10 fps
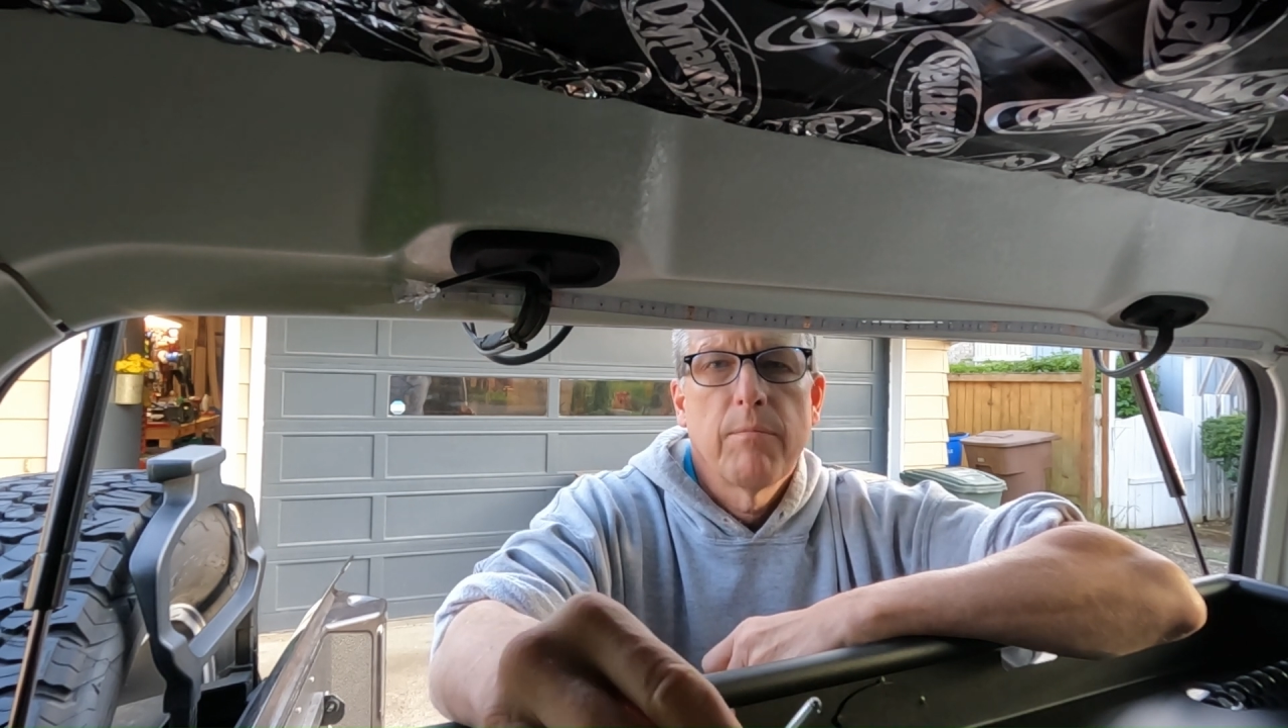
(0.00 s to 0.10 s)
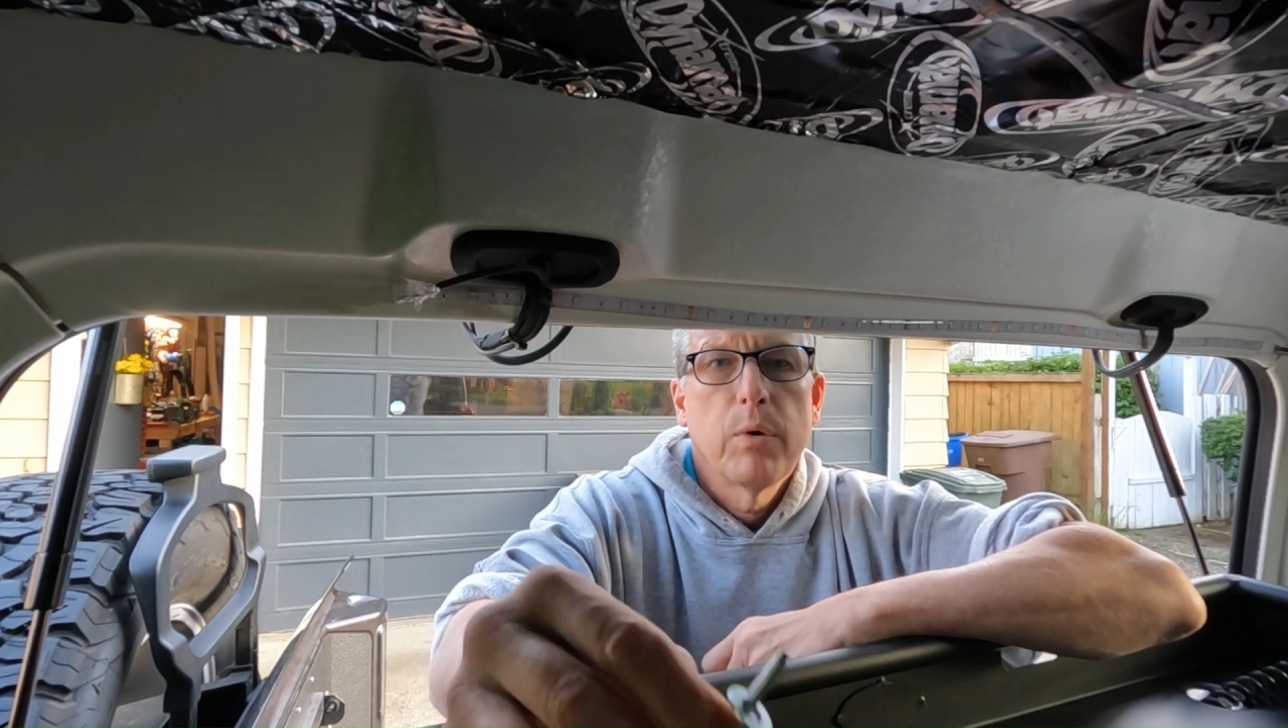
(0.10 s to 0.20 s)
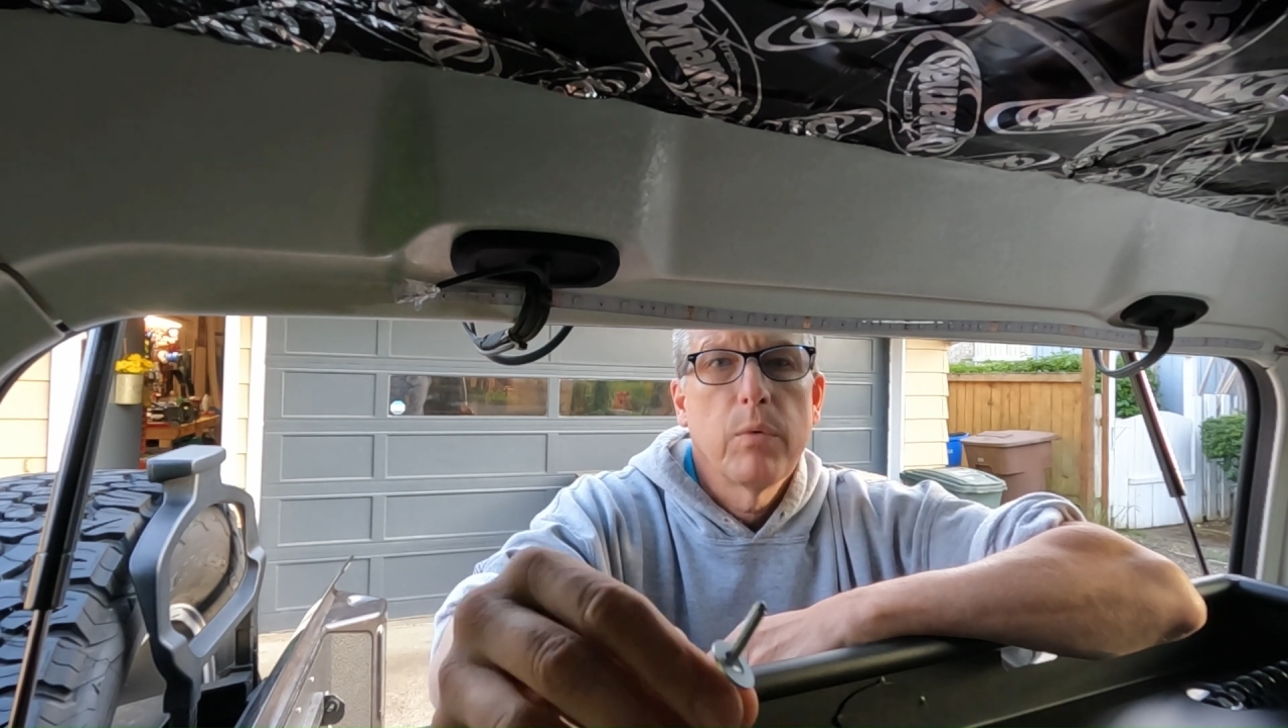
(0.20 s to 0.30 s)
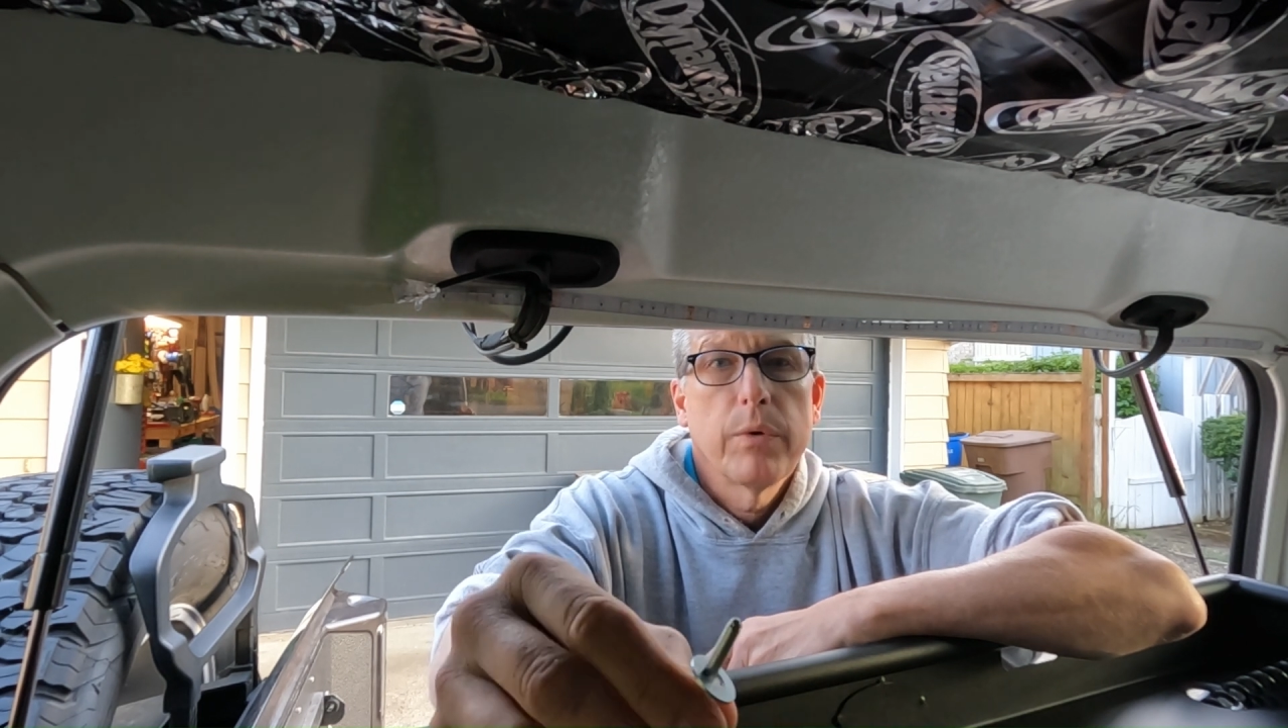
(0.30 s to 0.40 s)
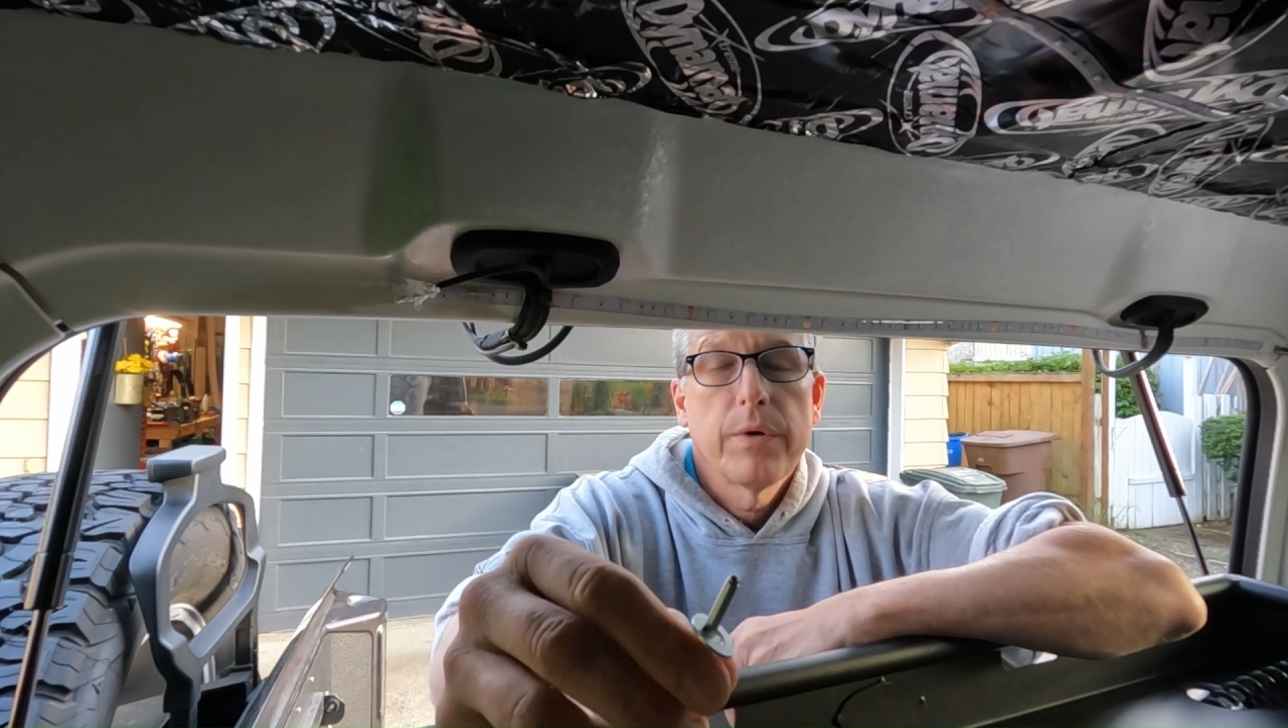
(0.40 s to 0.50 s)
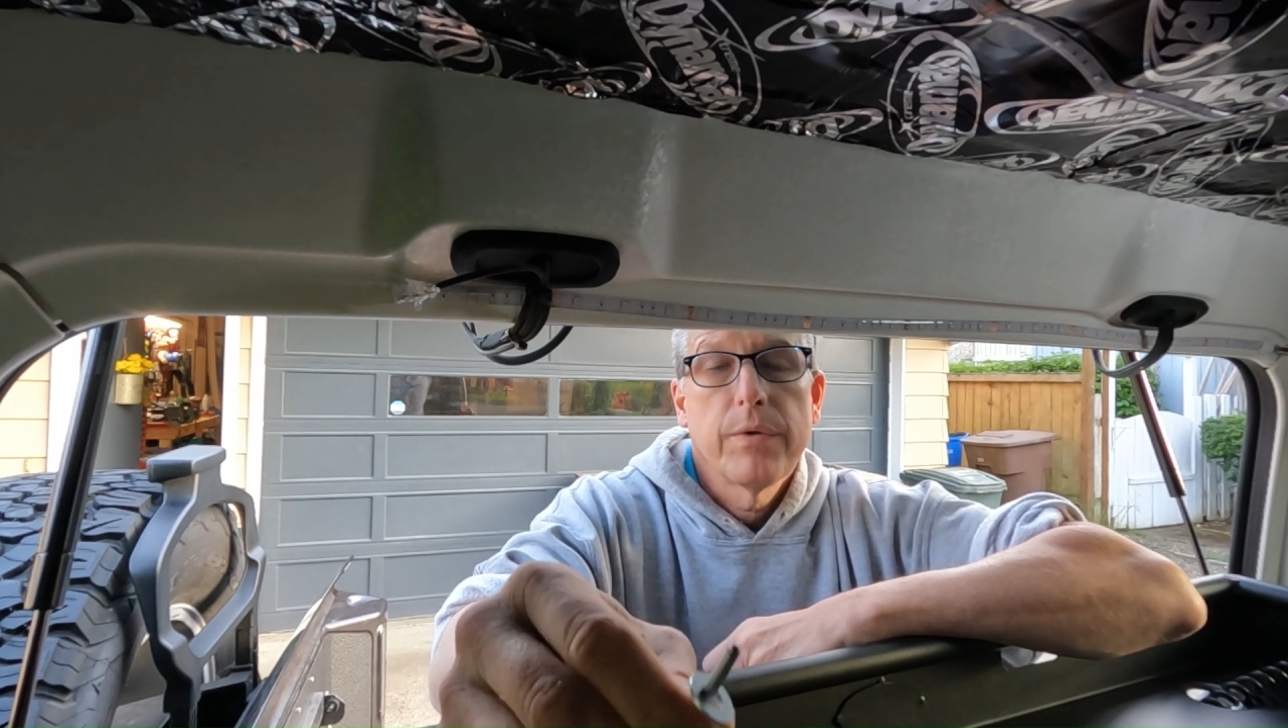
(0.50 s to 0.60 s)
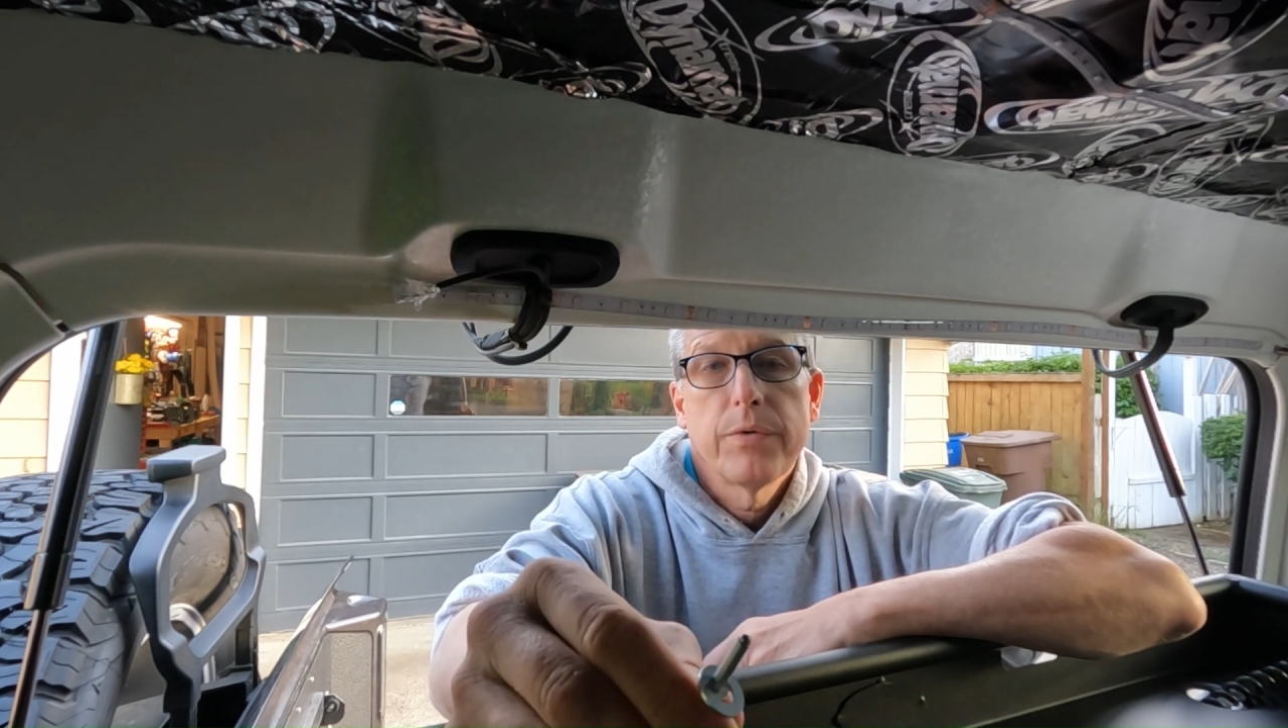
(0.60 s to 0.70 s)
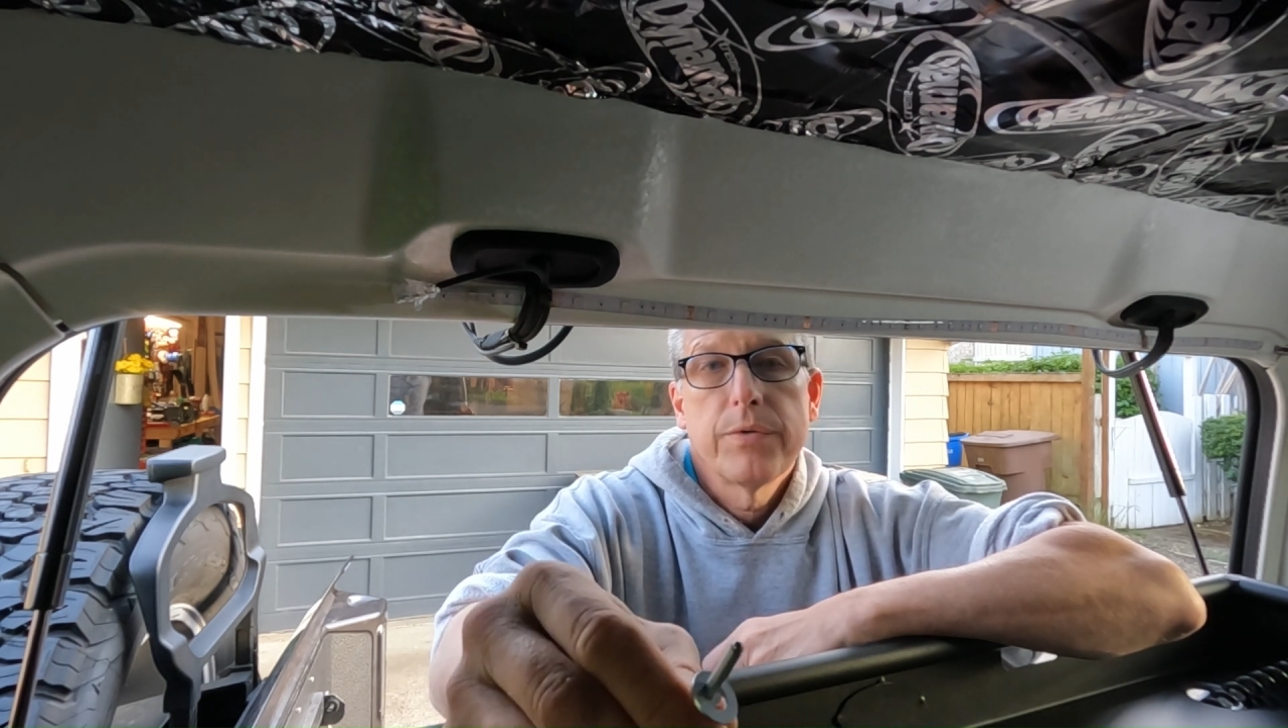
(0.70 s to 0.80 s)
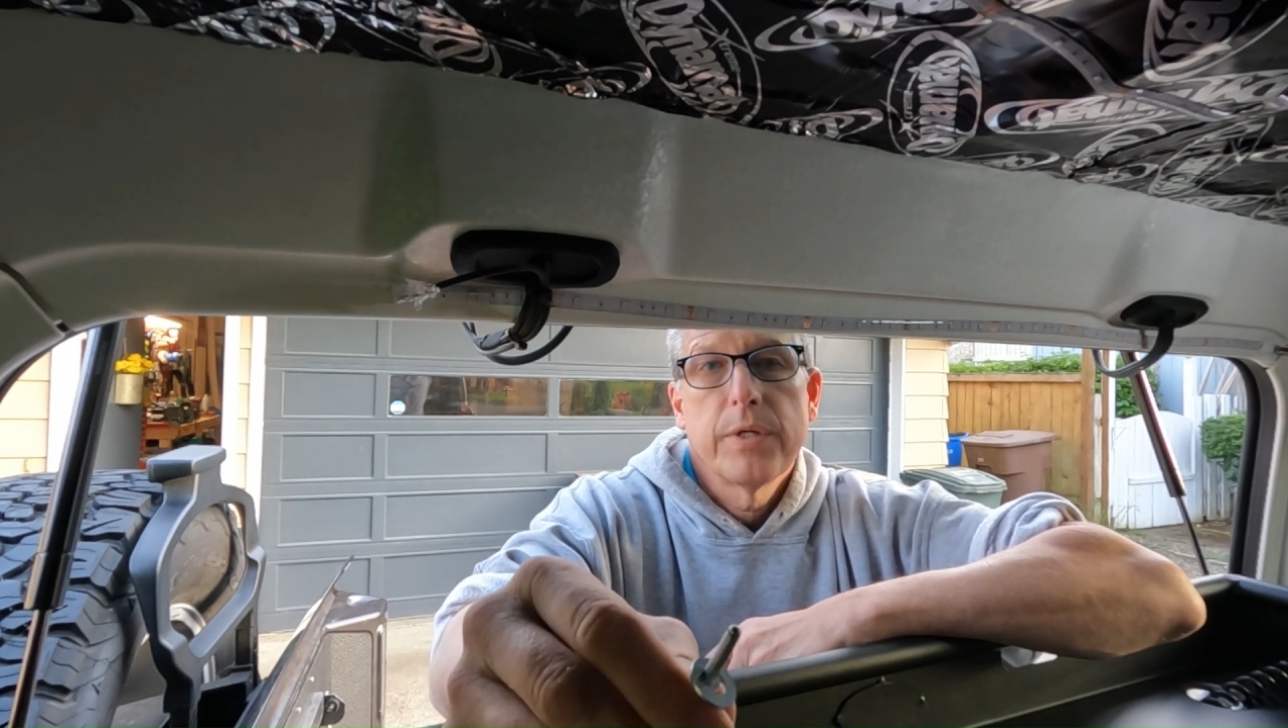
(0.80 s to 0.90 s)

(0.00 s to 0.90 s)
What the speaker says: put one of those